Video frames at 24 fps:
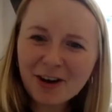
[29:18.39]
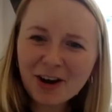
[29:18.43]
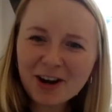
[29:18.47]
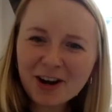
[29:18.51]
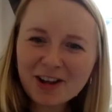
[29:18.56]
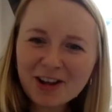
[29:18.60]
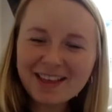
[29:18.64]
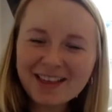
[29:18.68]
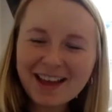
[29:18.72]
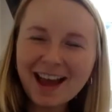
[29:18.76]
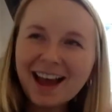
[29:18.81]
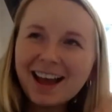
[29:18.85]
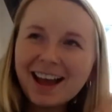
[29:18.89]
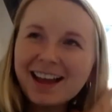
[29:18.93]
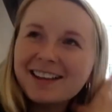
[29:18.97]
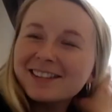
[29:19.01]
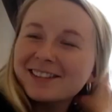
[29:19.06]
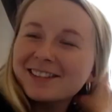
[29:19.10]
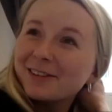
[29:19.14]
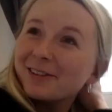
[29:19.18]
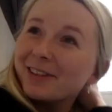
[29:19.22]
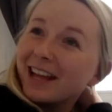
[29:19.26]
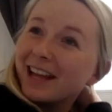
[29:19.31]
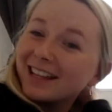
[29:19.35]
heard that.
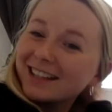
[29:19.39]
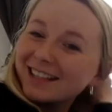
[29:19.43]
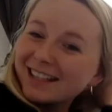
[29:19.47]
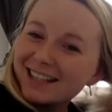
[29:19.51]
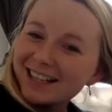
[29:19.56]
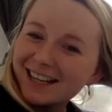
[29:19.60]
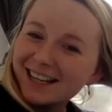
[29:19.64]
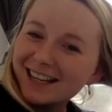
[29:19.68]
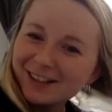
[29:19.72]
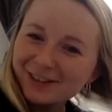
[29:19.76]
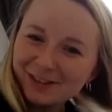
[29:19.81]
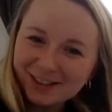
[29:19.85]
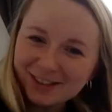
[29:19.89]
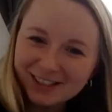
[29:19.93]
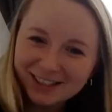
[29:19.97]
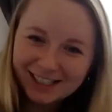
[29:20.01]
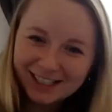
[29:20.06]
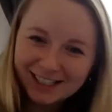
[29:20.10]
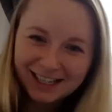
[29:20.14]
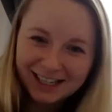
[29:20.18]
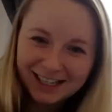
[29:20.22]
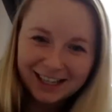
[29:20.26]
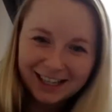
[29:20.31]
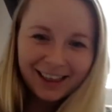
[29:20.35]
So that's an
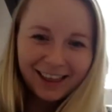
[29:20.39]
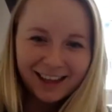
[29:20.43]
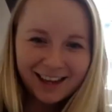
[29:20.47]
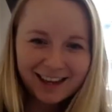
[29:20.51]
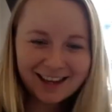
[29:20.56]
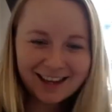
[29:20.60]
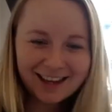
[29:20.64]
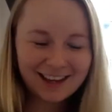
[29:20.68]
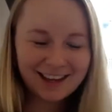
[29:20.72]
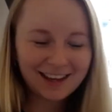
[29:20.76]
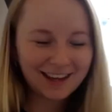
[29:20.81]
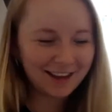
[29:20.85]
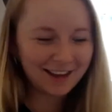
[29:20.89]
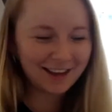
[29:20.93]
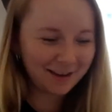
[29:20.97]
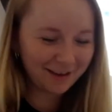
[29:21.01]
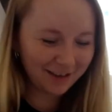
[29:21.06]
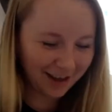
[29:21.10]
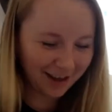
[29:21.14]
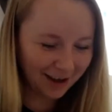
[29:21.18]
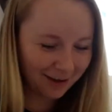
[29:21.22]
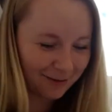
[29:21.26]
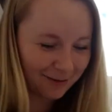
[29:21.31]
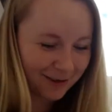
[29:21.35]
interesting thing here that
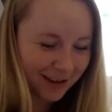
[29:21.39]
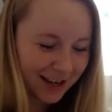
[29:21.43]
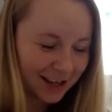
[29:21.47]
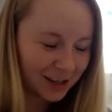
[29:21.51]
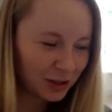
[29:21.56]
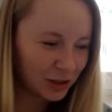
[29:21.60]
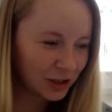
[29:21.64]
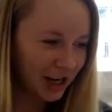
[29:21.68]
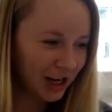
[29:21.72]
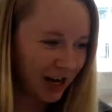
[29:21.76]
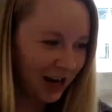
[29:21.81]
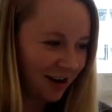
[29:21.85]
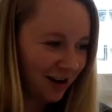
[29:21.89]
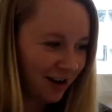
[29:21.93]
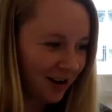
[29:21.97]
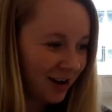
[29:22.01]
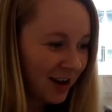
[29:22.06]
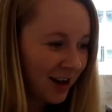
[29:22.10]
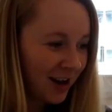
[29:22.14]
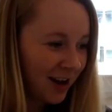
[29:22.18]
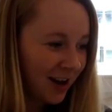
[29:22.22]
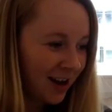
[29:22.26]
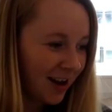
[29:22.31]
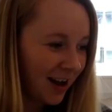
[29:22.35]
we can share.
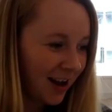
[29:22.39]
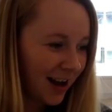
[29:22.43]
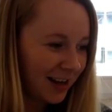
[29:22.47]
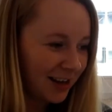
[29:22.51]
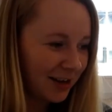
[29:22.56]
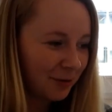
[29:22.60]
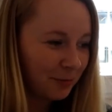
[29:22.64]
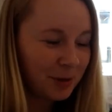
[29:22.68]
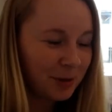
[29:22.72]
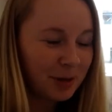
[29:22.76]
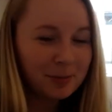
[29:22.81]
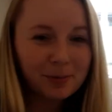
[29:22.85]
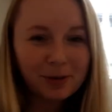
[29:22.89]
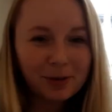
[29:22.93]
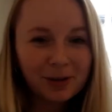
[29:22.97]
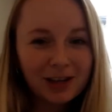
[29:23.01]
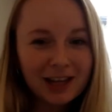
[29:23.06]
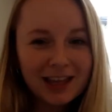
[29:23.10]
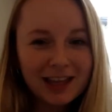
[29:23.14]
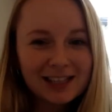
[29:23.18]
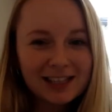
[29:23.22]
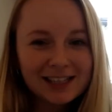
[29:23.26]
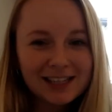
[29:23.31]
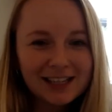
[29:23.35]
I know people in
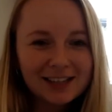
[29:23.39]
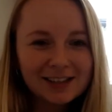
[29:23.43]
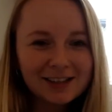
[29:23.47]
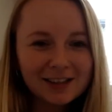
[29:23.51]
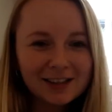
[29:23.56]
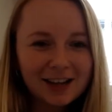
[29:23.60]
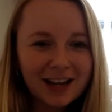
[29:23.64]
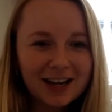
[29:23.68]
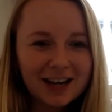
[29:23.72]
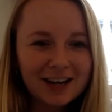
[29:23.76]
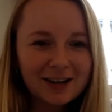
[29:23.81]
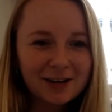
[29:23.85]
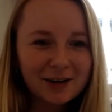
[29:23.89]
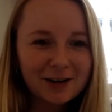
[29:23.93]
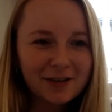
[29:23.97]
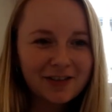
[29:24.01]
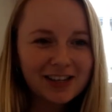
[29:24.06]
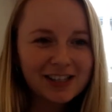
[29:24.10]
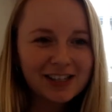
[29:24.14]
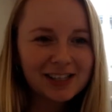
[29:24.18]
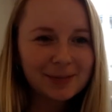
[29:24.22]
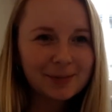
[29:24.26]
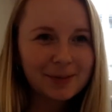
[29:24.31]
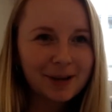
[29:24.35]
the States are kind of
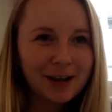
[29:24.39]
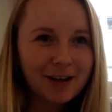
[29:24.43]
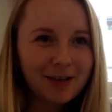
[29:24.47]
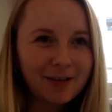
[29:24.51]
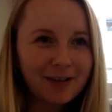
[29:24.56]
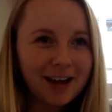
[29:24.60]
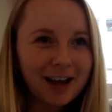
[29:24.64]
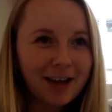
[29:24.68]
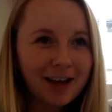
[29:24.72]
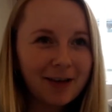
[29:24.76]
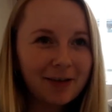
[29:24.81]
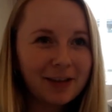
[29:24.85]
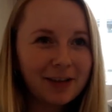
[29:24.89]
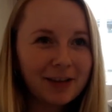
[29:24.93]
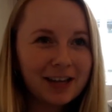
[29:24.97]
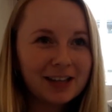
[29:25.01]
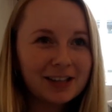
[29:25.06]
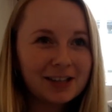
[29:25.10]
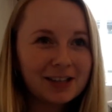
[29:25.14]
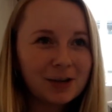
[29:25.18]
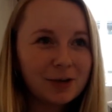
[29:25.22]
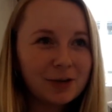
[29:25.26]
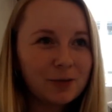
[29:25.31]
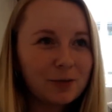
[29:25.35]
nervous about how they
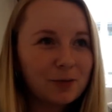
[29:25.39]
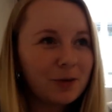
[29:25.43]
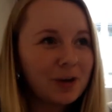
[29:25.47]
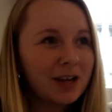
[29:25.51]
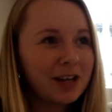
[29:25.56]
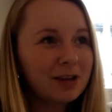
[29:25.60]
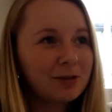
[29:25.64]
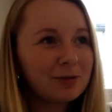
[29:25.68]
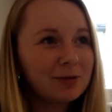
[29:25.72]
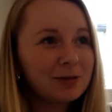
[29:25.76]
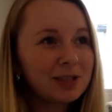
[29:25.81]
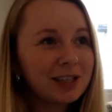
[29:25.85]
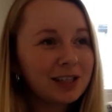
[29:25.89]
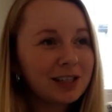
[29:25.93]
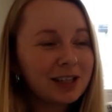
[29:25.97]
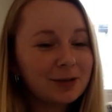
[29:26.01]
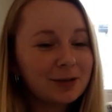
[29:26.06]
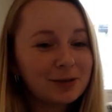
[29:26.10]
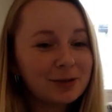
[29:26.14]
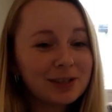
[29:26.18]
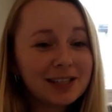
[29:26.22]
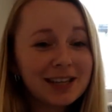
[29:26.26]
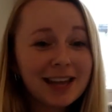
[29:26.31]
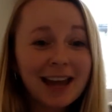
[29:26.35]
don't want you to
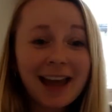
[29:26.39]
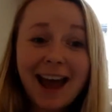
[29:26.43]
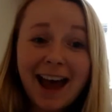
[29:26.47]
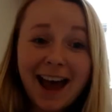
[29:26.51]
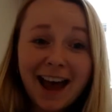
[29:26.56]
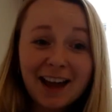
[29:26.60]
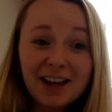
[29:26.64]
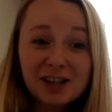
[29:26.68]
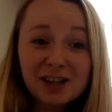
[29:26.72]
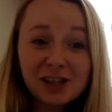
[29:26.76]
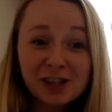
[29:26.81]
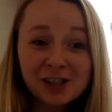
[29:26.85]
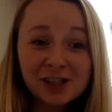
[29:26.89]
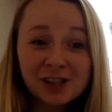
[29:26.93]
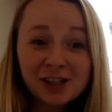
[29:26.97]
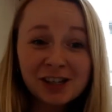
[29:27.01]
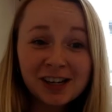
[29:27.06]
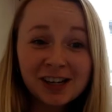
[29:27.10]
use cash.